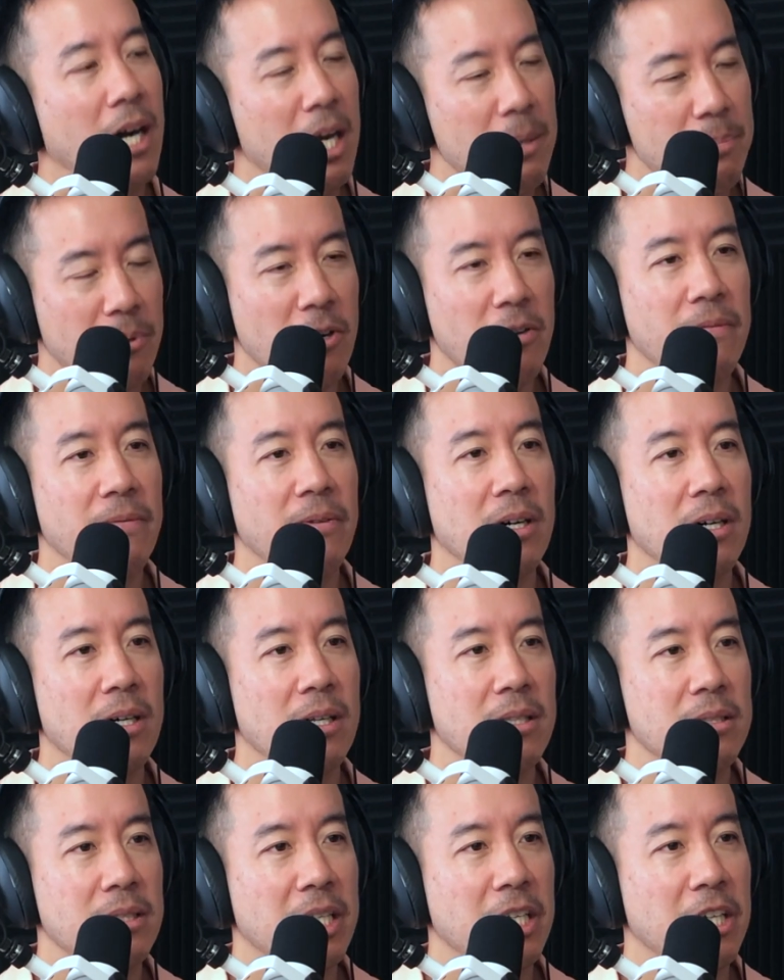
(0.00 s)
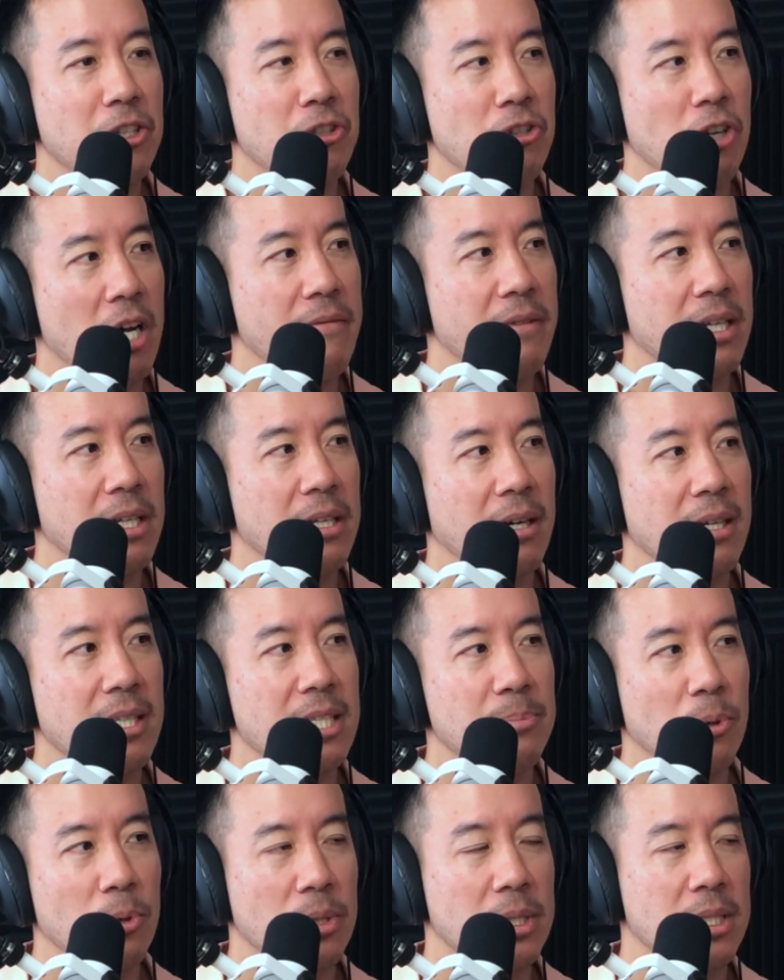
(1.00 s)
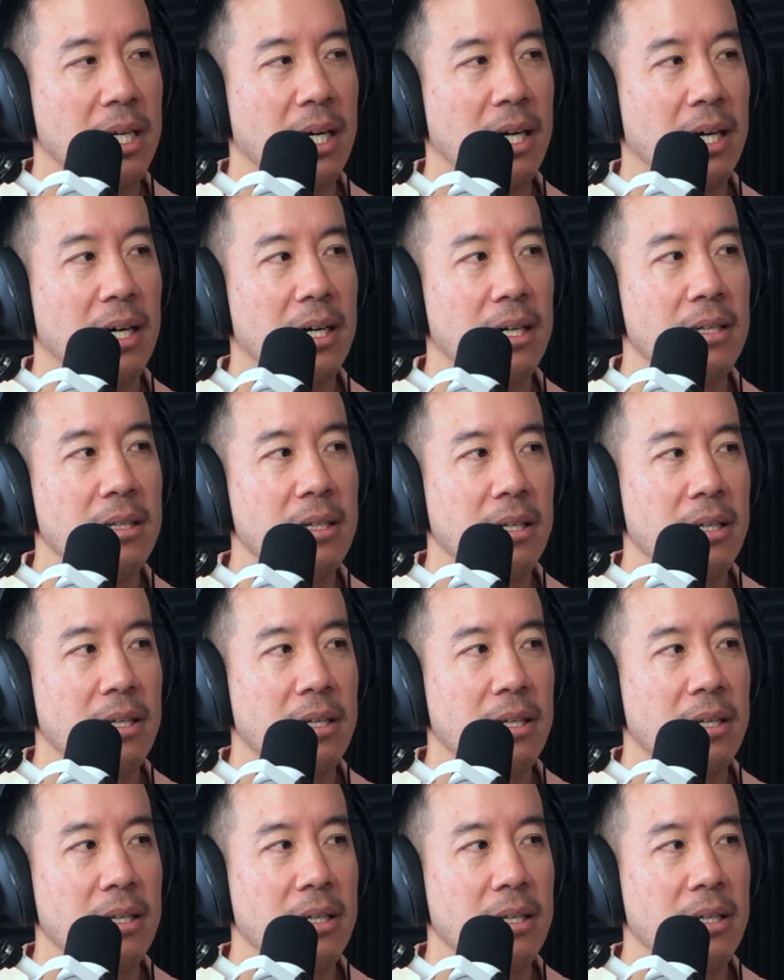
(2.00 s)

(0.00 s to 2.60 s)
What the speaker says: High profile, driving a nice sports car.